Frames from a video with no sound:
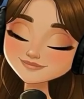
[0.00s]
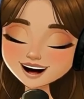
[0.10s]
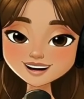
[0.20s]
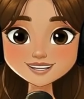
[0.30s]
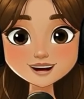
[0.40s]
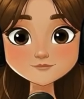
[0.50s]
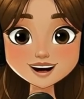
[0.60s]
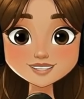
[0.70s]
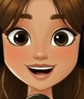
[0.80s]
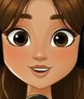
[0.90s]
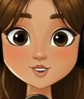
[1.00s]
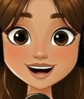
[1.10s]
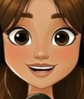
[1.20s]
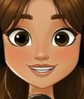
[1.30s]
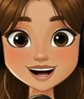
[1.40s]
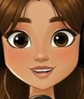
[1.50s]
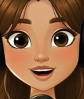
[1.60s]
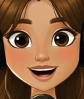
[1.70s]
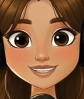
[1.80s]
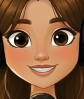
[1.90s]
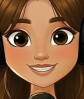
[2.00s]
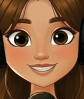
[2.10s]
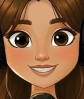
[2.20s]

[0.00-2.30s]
The company relocated its office.